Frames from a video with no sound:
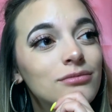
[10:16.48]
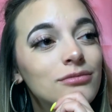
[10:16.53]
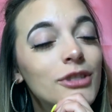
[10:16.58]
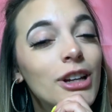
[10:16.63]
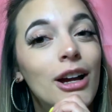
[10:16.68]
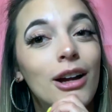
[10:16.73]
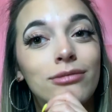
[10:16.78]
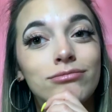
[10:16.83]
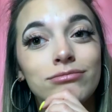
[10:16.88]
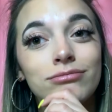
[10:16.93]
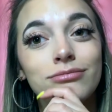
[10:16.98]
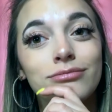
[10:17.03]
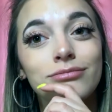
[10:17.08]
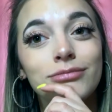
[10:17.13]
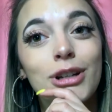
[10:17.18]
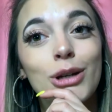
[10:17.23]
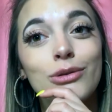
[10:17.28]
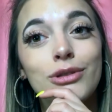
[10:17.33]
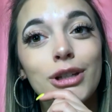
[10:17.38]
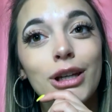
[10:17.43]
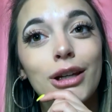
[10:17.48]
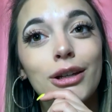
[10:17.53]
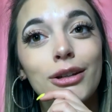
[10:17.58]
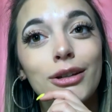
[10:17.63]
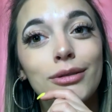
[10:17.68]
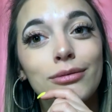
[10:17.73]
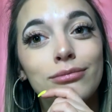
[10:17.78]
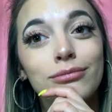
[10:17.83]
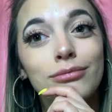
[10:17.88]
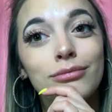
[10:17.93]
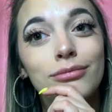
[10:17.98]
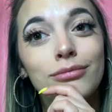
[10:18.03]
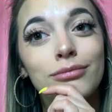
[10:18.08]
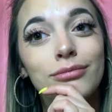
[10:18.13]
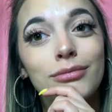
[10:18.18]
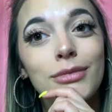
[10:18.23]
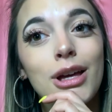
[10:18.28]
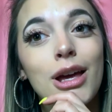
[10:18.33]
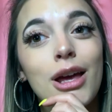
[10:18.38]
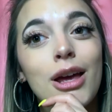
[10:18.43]
Yeah, I was ticked.
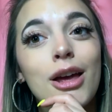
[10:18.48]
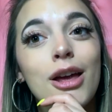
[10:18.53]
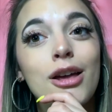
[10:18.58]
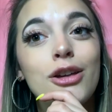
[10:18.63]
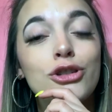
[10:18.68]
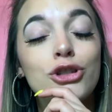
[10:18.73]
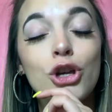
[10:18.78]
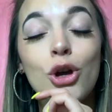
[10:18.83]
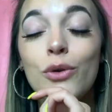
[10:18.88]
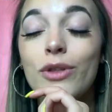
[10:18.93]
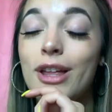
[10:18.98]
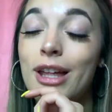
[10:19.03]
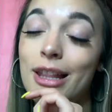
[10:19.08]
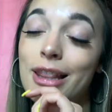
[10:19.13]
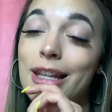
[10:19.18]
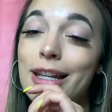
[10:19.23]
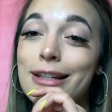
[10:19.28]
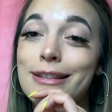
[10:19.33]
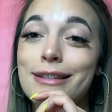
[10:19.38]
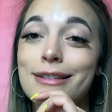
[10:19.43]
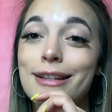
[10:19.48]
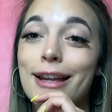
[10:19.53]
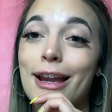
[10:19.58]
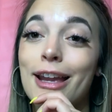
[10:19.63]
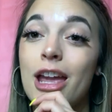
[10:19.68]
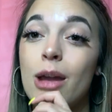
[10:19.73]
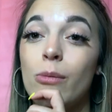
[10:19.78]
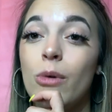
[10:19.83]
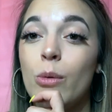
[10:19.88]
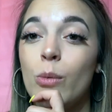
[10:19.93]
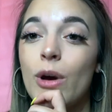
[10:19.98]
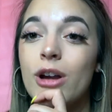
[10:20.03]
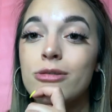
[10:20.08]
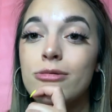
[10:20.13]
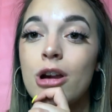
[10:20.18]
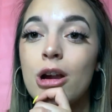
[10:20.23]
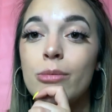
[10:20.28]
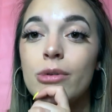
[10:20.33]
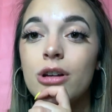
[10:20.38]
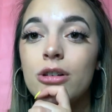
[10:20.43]
So, that, Lena says I came home and washed
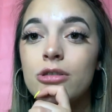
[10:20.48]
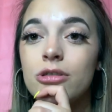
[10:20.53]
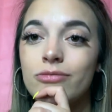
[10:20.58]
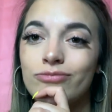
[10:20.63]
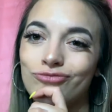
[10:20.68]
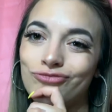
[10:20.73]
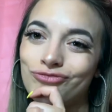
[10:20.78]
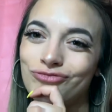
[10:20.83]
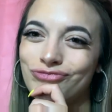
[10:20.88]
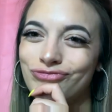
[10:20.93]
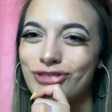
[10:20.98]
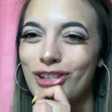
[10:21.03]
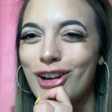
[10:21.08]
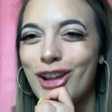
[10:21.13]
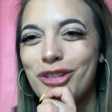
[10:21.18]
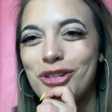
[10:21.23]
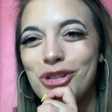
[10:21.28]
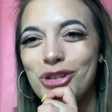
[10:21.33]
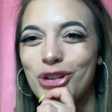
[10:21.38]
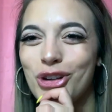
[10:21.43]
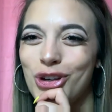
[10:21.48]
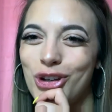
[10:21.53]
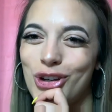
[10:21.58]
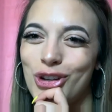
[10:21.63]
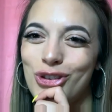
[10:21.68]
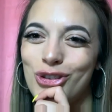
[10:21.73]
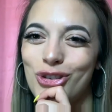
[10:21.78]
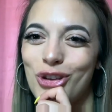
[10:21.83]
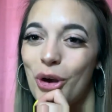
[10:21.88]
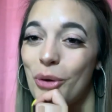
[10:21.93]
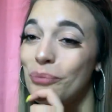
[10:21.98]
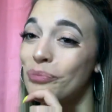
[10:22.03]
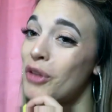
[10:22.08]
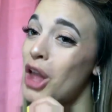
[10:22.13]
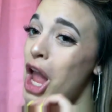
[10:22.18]
my eyebrows. And now they look good, so.